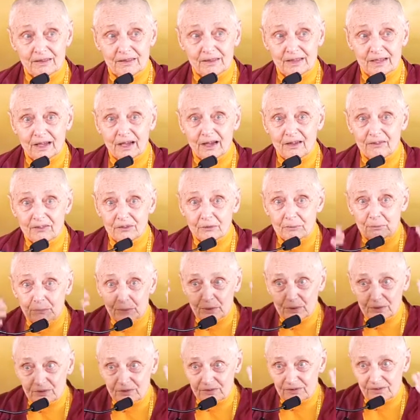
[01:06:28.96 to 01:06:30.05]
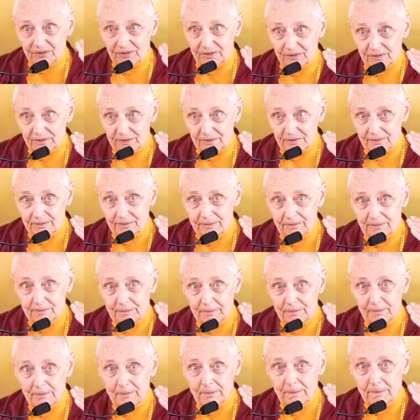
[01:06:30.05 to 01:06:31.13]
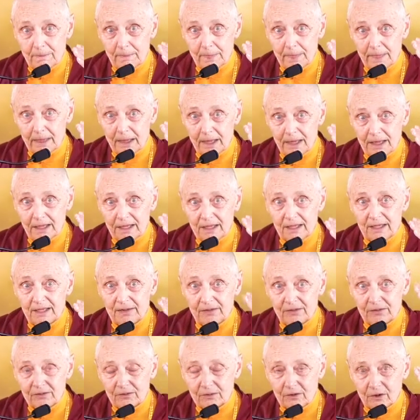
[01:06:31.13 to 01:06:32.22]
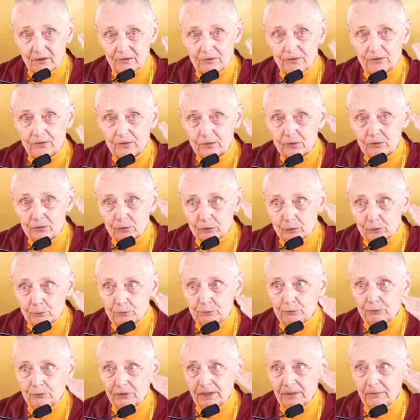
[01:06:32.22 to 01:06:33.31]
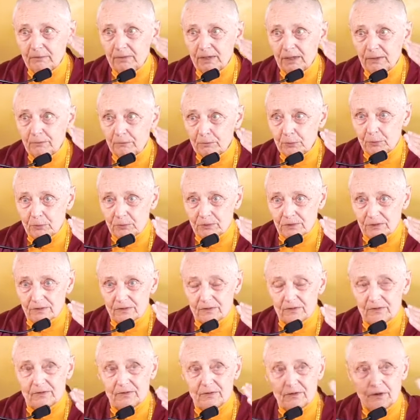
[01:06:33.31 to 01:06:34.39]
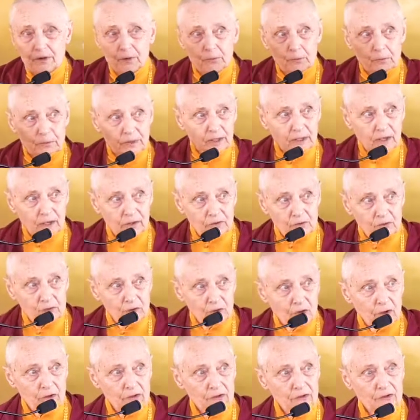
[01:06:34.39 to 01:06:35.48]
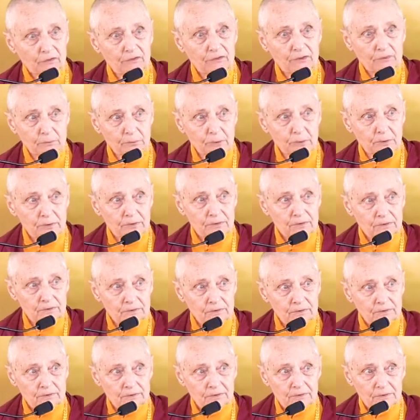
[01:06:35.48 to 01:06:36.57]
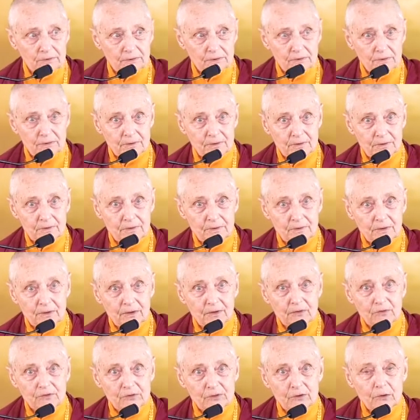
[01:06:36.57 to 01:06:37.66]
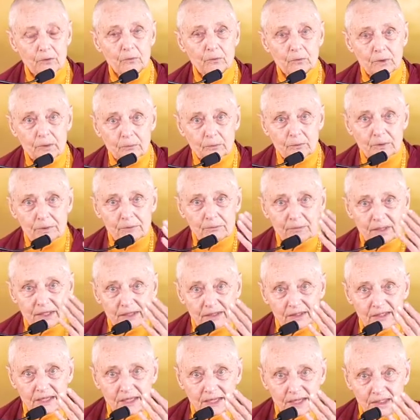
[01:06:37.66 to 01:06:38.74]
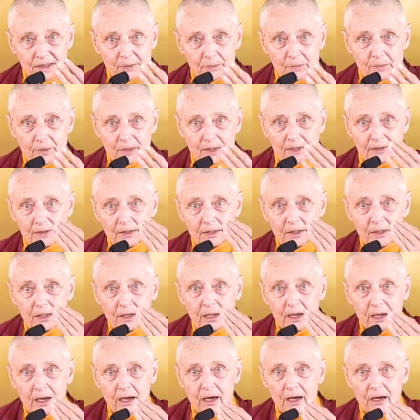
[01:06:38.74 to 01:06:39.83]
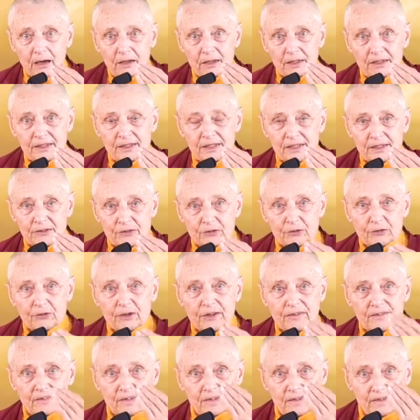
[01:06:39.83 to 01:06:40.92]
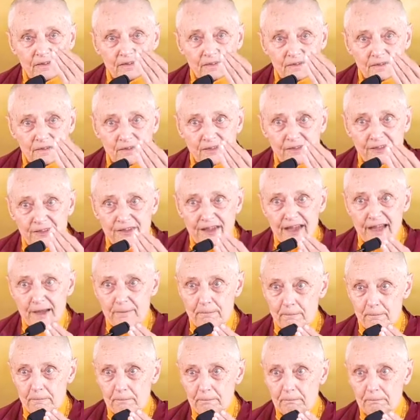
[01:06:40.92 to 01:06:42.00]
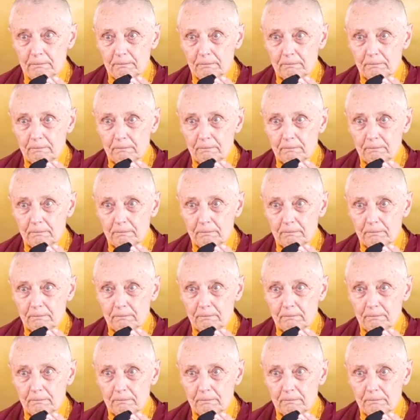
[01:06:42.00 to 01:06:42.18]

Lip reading: the other person is of supreme importance. We are not of importance. So when we meet anyone, our interest is in them,